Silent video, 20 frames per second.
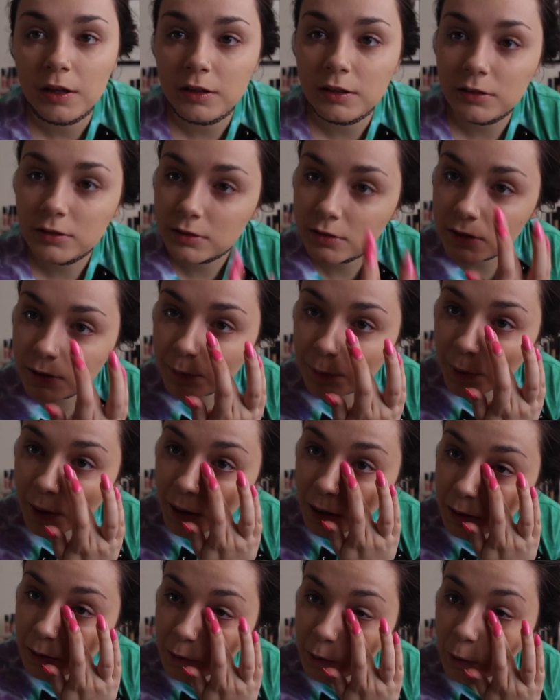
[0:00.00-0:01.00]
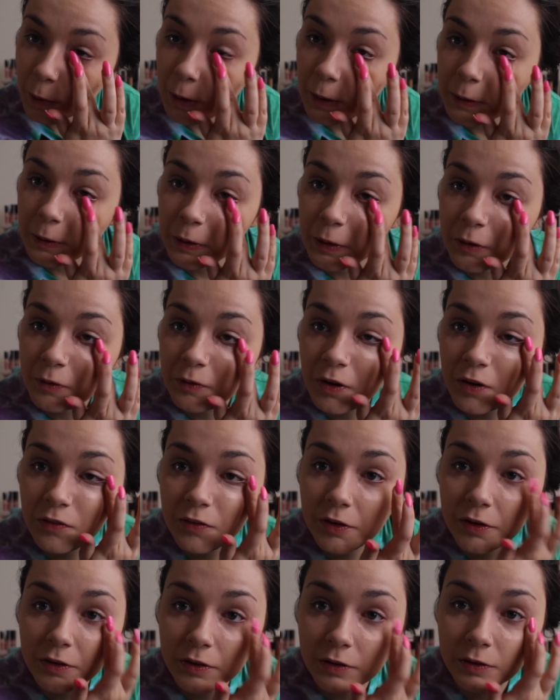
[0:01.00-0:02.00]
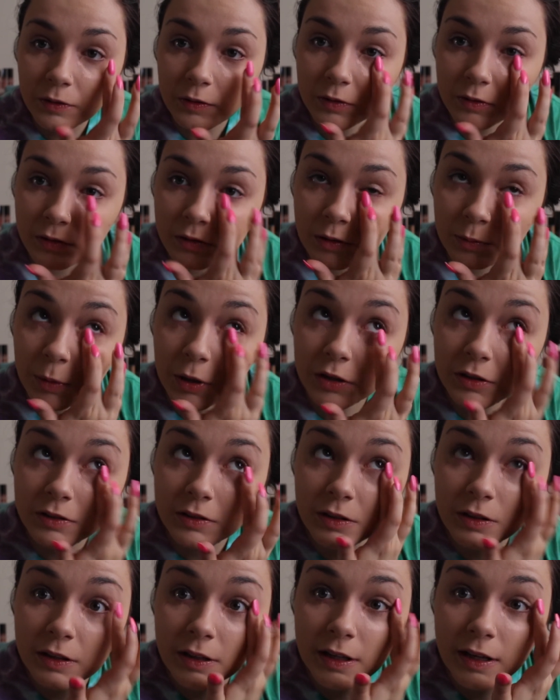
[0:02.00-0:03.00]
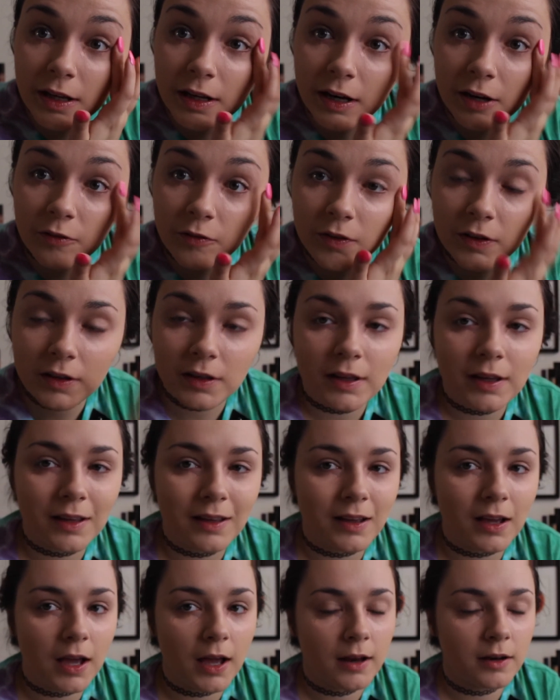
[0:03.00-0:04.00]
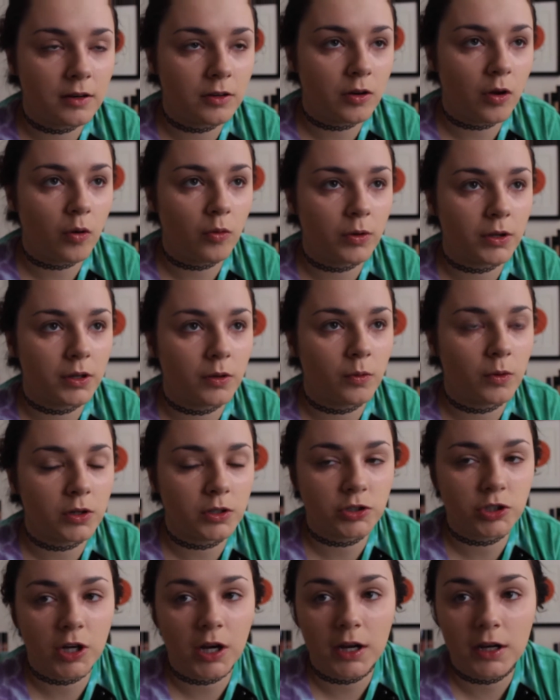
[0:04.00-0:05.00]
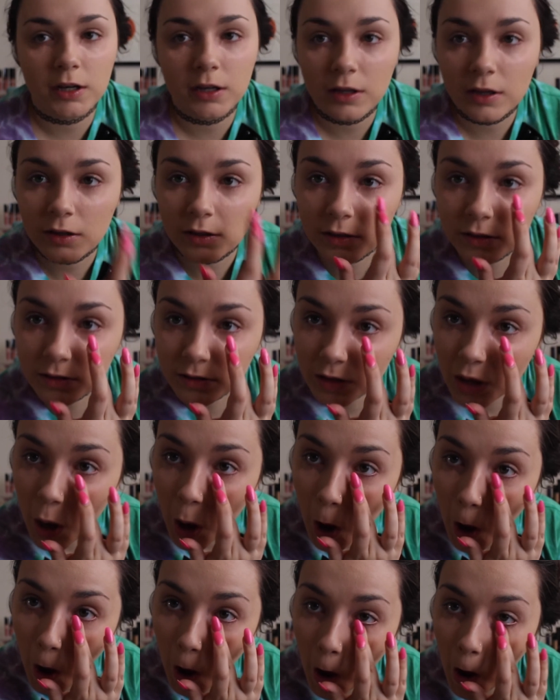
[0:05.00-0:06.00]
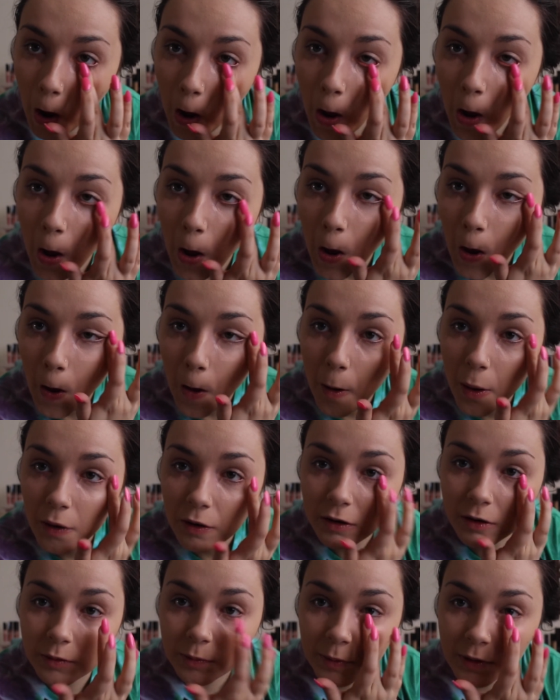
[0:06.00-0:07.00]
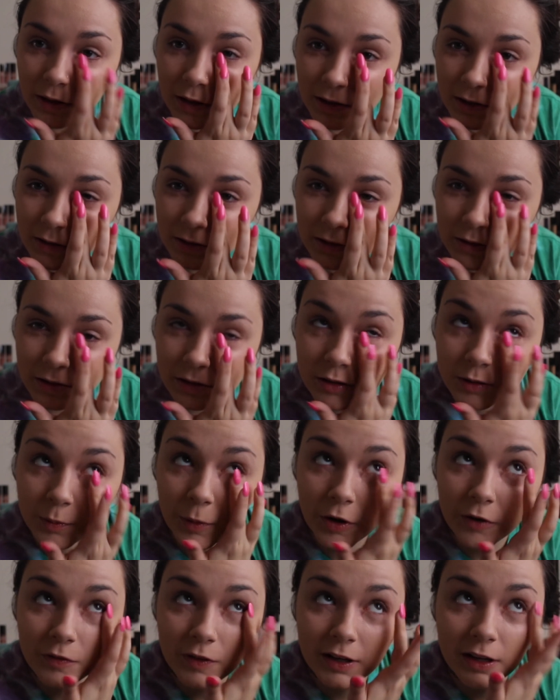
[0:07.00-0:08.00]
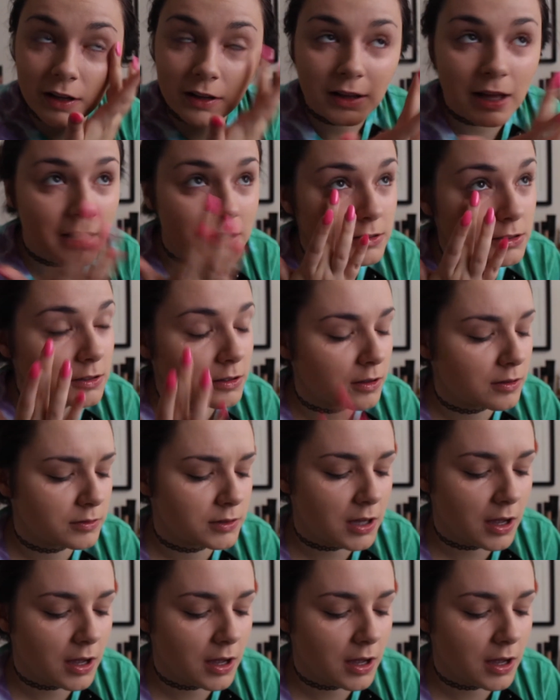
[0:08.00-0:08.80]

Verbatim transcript: this is the best corrector I've ever used personally and I feel like I don't really want to try any others. Just because it's just perfect. It lasts a long